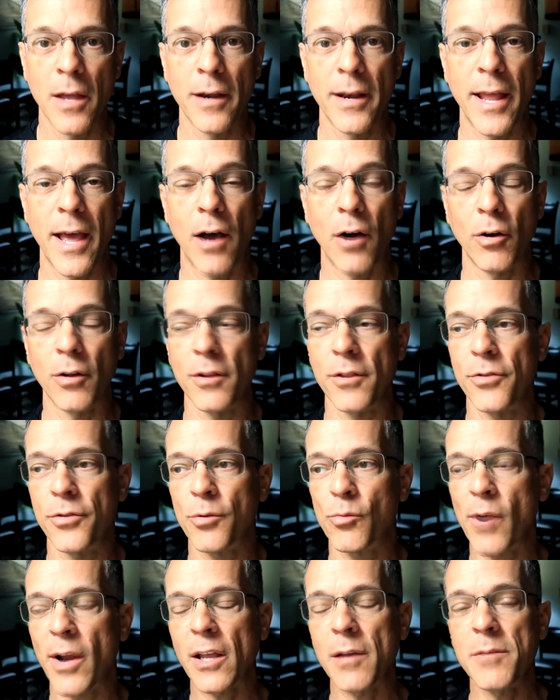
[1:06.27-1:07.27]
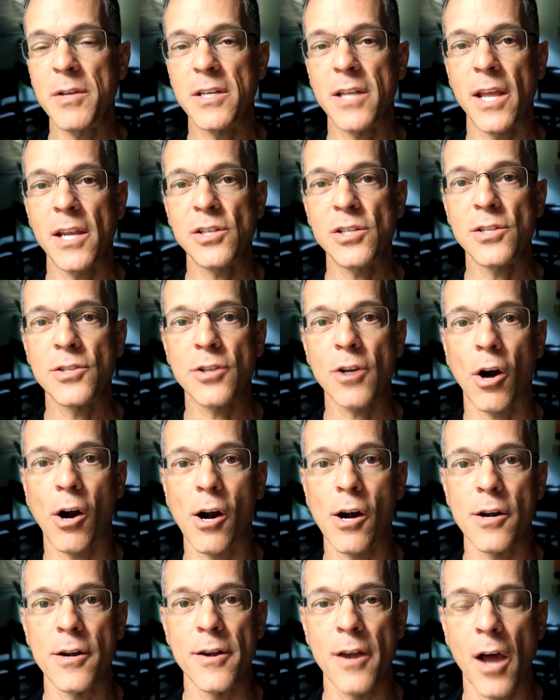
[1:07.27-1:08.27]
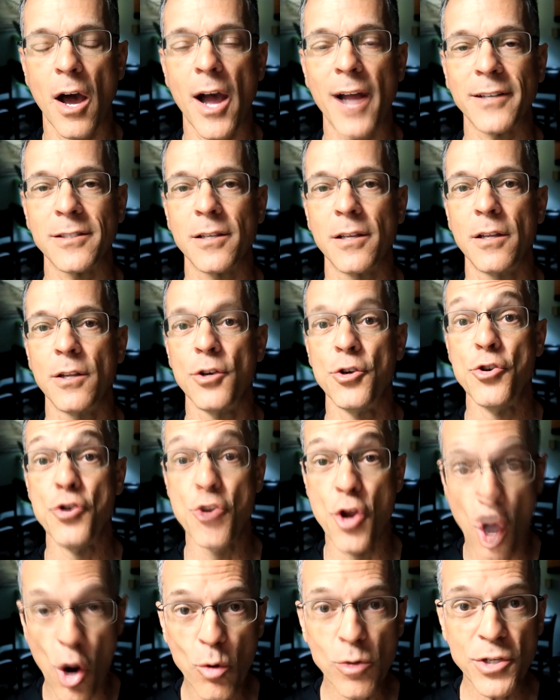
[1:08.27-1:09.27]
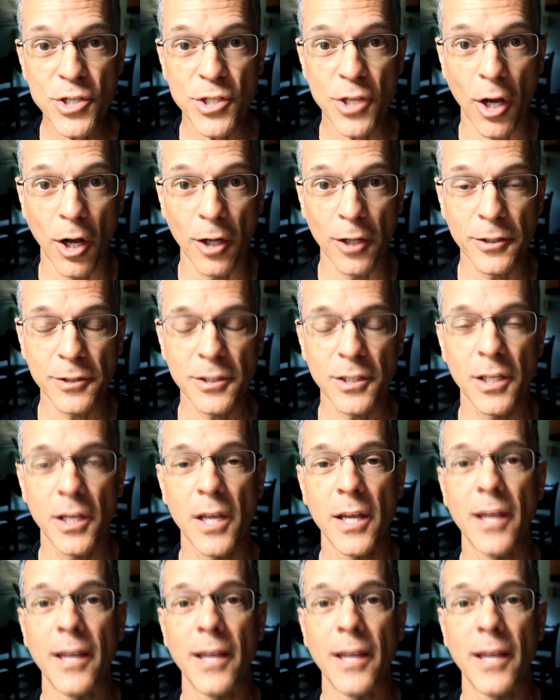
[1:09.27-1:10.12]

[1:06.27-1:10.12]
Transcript: Now, the recommendations are not no salt,